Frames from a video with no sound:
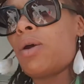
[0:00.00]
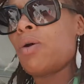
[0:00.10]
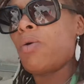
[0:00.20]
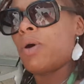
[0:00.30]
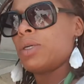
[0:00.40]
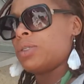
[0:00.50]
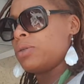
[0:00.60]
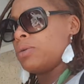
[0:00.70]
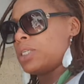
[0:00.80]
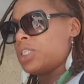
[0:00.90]
are going
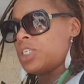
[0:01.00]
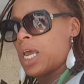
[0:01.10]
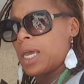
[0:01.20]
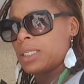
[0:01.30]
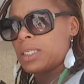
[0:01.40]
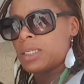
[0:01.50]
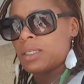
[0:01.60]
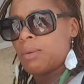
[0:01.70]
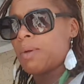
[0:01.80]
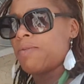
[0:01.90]
to inject
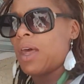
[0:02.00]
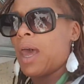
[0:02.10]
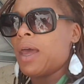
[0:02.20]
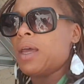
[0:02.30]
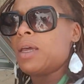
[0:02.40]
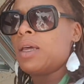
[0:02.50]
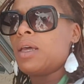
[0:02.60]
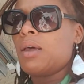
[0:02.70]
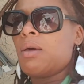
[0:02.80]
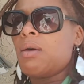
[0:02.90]
some of that
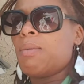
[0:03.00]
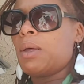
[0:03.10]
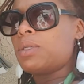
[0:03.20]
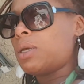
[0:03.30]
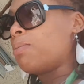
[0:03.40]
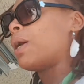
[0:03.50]
melted